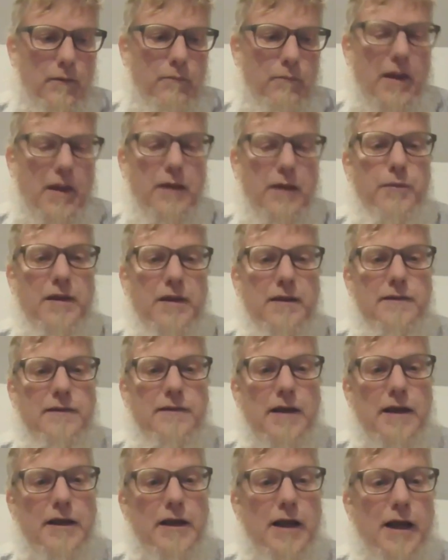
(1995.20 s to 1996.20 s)
make peace
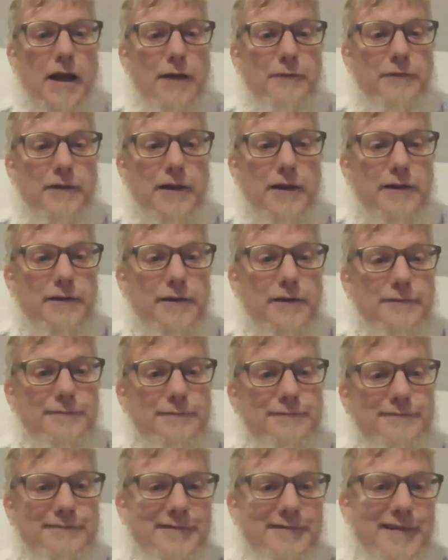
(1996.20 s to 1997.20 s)
out of conflict.
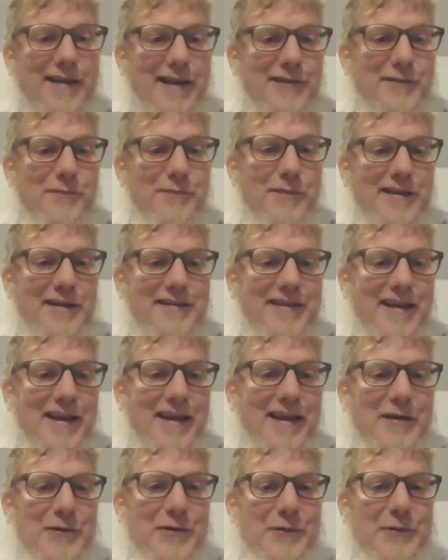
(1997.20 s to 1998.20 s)
That's my
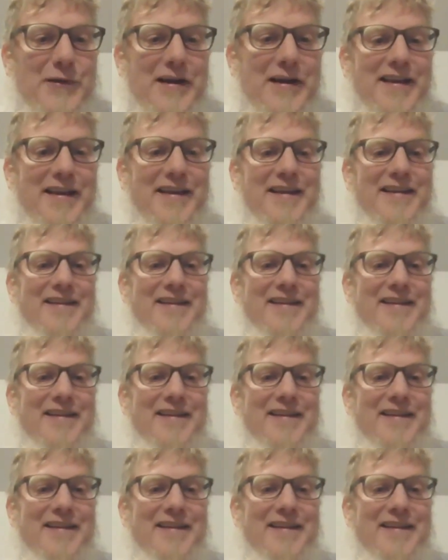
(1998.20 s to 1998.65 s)
takeaway.